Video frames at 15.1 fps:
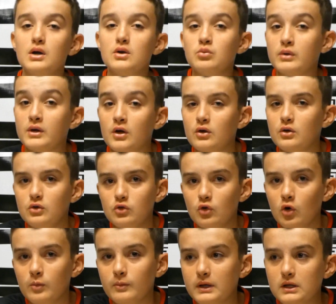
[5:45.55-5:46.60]
one we don't
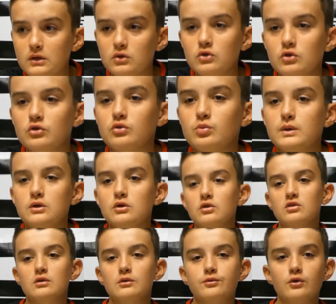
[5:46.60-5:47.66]
normally use. We
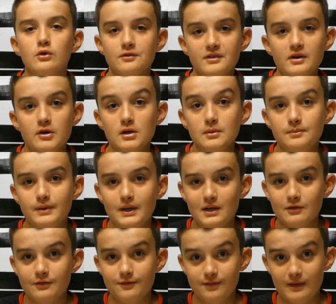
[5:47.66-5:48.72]
use it for very
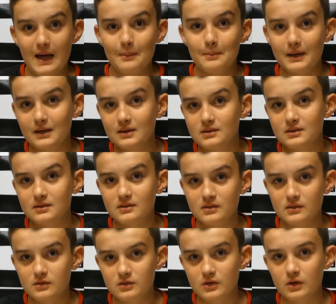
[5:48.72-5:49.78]
big flat
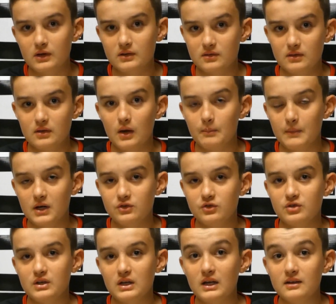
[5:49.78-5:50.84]
pieces, so it's a
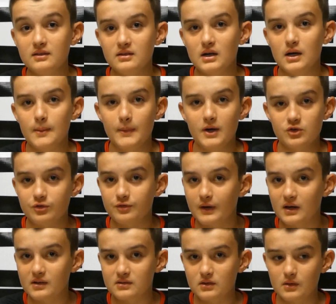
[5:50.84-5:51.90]
much easier and much
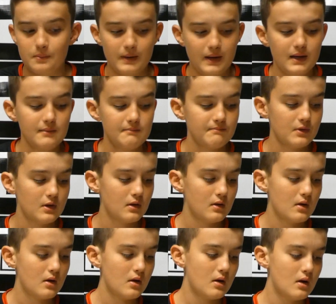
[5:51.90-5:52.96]
faster to paint.
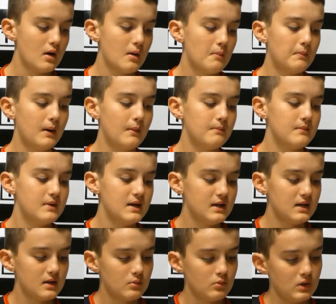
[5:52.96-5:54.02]
But
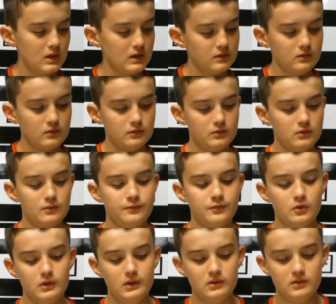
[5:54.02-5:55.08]
medium ones,
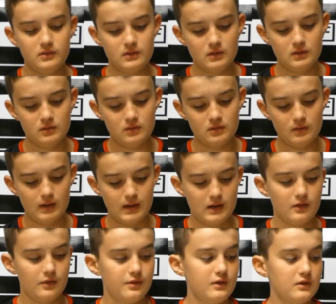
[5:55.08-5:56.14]
for instance
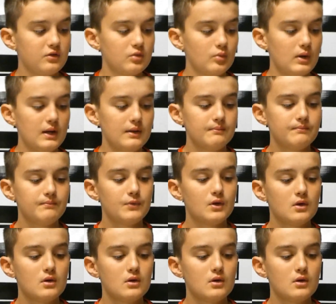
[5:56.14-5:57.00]
like this one,